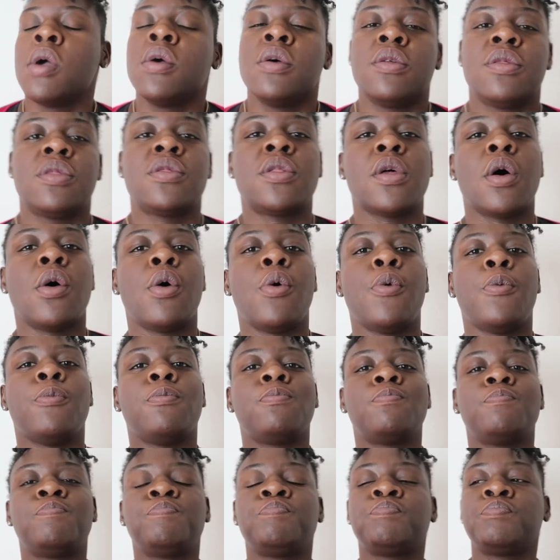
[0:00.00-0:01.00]
So
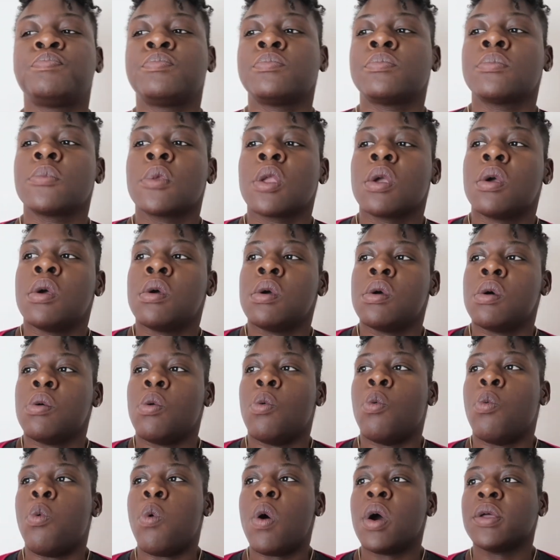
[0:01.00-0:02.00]

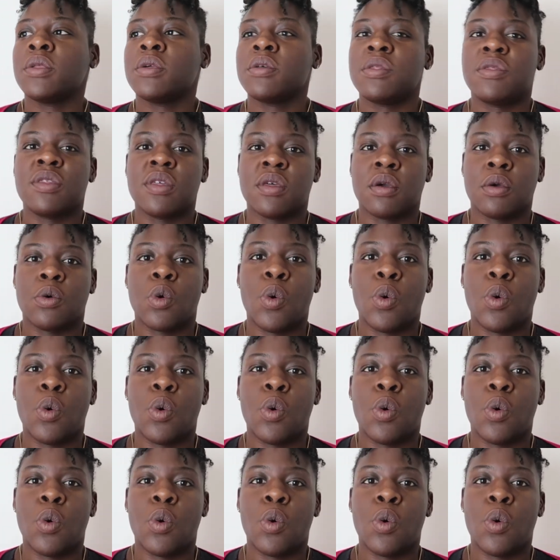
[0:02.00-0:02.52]
one of the